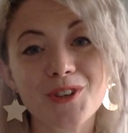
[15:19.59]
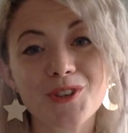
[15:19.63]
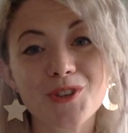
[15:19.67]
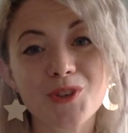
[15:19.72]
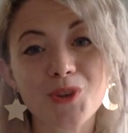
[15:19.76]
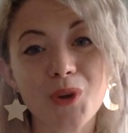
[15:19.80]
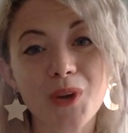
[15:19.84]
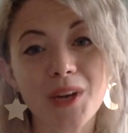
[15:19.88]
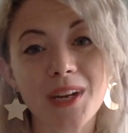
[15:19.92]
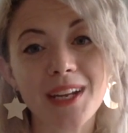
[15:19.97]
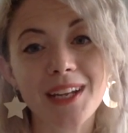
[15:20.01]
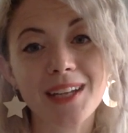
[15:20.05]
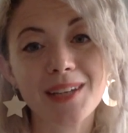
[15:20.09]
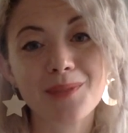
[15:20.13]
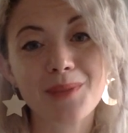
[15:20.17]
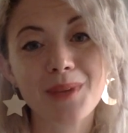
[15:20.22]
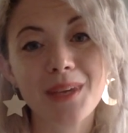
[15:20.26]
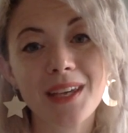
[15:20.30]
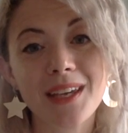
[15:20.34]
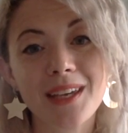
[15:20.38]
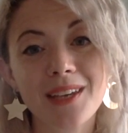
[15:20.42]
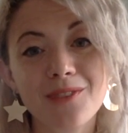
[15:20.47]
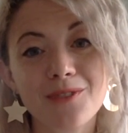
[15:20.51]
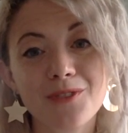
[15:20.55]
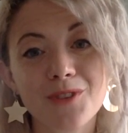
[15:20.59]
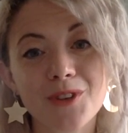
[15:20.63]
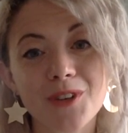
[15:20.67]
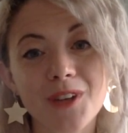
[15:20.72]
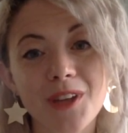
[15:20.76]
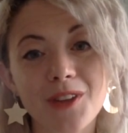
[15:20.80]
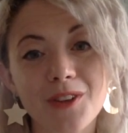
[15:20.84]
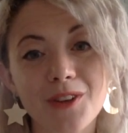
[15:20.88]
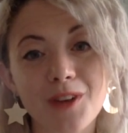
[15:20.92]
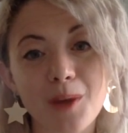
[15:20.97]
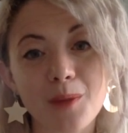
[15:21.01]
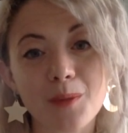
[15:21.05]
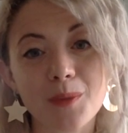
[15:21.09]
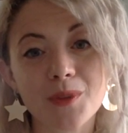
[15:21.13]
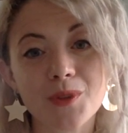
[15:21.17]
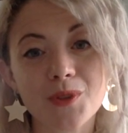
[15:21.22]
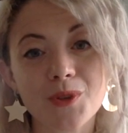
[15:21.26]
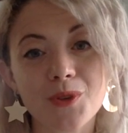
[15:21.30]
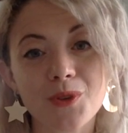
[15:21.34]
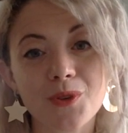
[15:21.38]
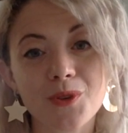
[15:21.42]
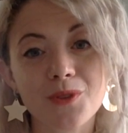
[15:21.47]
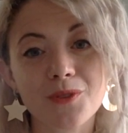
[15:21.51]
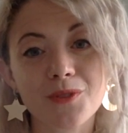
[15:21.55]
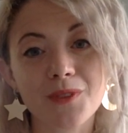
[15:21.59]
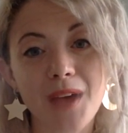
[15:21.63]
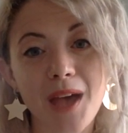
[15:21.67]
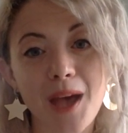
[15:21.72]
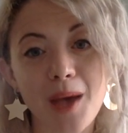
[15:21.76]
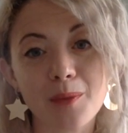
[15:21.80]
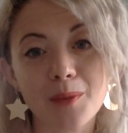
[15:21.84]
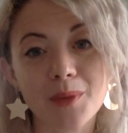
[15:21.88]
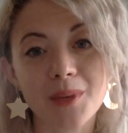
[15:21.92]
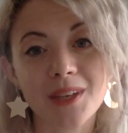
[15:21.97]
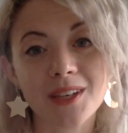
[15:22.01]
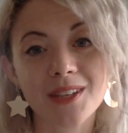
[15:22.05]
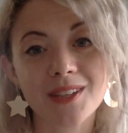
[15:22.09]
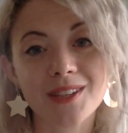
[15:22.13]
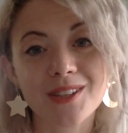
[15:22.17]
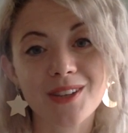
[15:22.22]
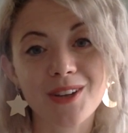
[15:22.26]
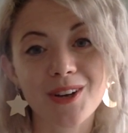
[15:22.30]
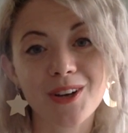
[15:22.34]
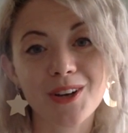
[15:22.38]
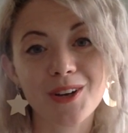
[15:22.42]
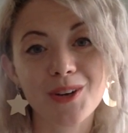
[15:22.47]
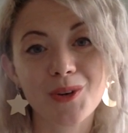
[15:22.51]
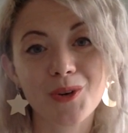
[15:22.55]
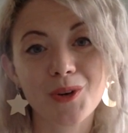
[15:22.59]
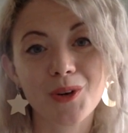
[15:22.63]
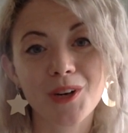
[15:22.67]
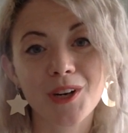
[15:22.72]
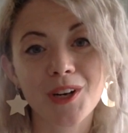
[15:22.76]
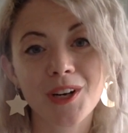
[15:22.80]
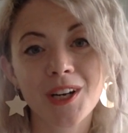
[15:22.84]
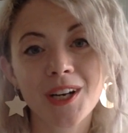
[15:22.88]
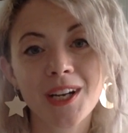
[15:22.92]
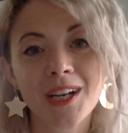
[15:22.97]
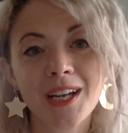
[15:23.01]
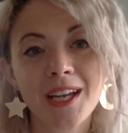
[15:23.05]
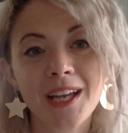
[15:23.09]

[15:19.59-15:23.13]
joining me for another episode of Cap Kids Art Corner,